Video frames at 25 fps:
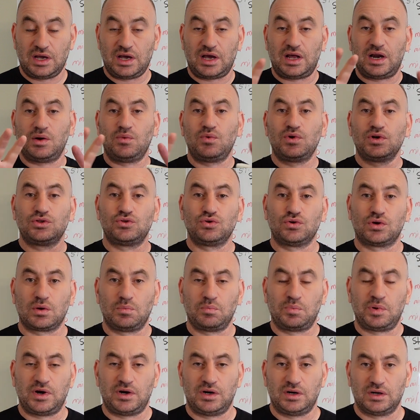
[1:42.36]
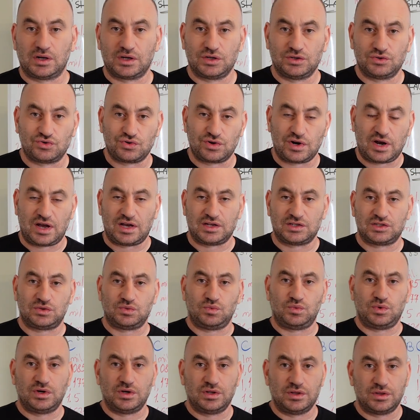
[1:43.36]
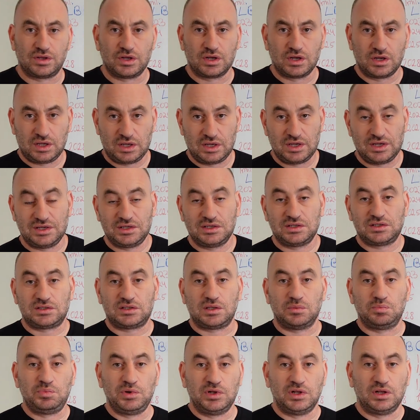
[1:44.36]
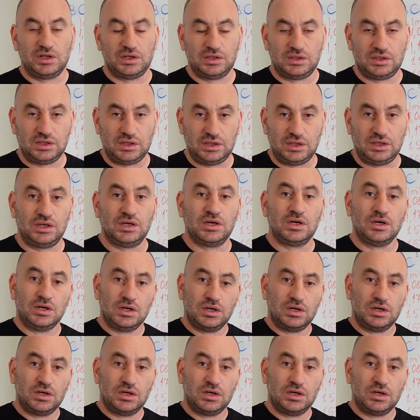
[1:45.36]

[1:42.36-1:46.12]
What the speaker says: And I want to compare and contrast with stability,